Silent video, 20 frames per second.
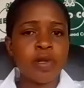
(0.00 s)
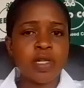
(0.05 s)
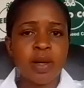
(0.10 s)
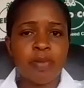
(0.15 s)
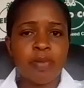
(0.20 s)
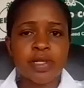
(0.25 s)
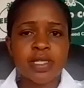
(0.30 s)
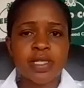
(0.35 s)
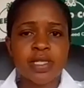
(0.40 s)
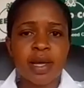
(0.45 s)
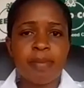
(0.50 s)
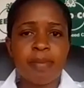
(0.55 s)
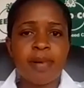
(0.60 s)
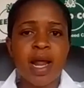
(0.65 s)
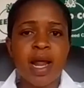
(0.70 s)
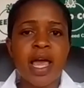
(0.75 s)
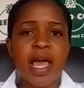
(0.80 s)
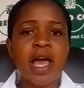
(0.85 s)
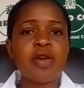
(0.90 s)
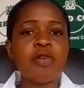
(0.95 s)
So you go to
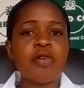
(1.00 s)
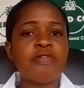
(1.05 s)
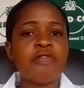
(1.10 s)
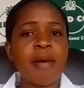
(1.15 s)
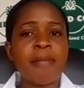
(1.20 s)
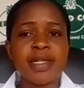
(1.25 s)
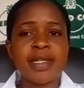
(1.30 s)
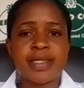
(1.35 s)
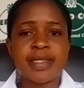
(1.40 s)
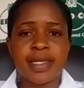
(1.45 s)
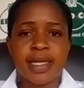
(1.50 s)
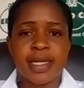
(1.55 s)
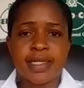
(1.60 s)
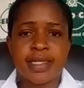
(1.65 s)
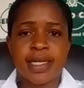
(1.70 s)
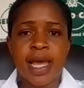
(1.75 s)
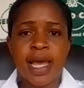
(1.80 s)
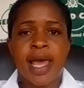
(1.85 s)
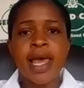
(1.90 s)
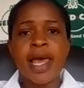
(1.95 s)
reputable supplier, your
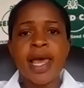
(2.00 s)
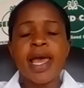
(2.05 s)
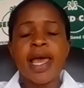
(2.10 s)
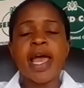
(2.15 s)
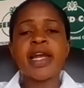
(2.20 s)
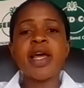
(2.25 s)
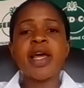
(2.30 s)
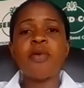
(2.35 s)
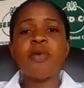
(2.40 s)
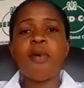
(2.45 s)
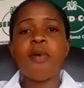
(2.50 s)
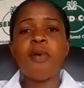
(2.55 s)
farm and city,